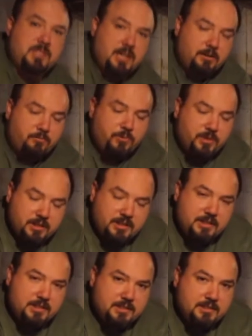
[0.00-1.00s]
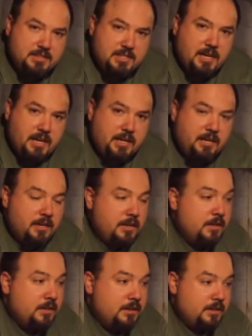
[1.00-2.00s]
that I really need to take
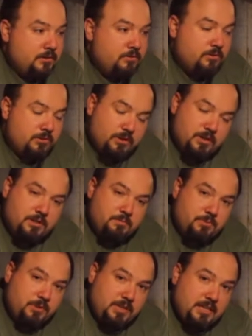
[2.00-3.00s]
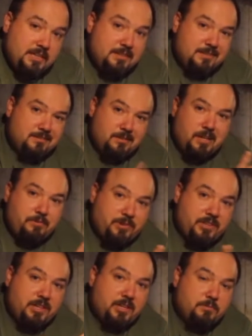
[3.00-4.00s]
in order to complete
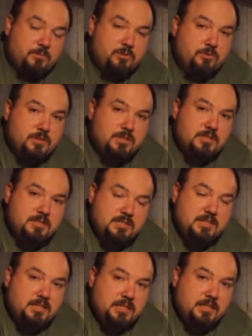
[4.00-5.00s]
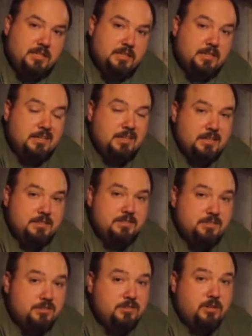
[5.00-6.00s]
everything I'm doing to the ceiling is
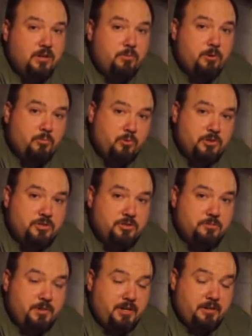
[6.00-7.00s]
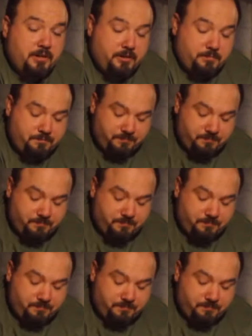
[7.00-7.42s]
install my moisture barrier.